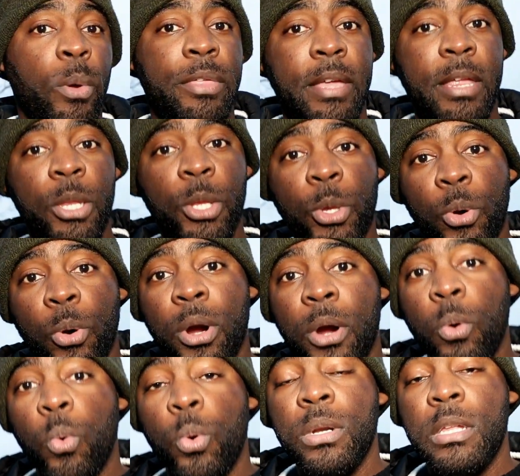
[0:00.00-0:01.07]
within
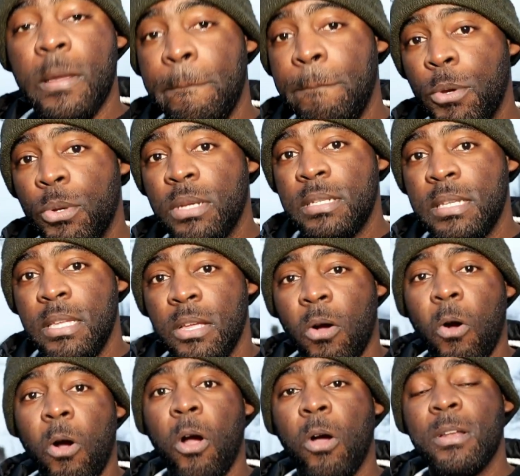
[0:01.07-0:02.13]
your own community,
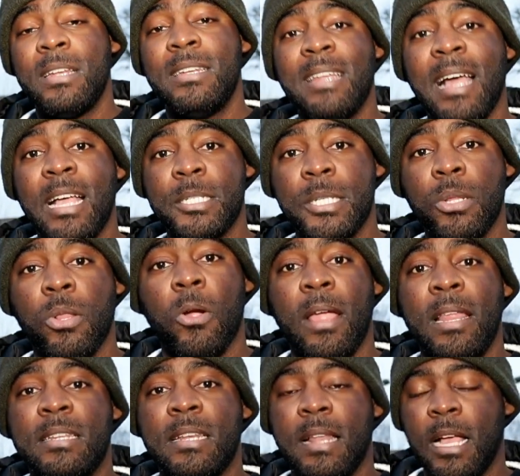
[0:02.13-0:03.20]
or on a national or
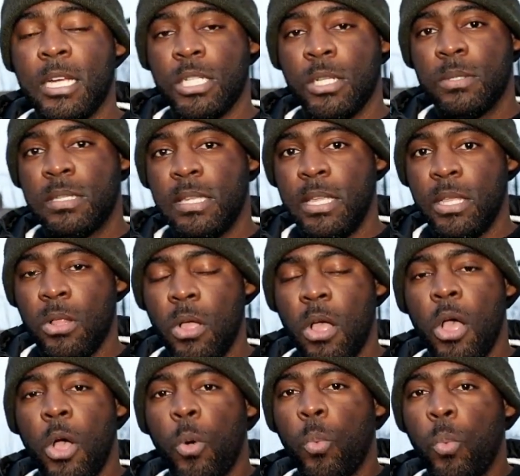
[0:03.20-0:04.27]
international scale?
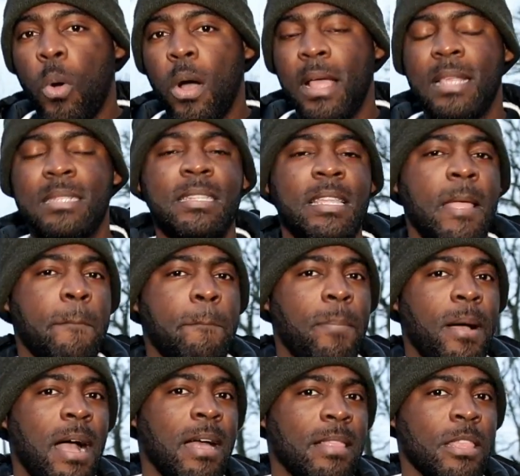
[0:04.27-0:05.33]
What is the
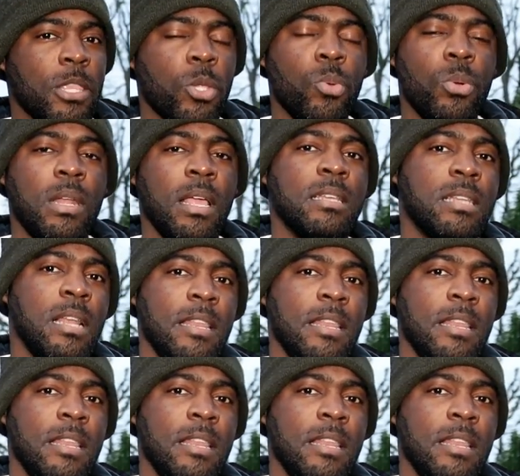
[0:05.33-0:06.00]
impact that you'd like to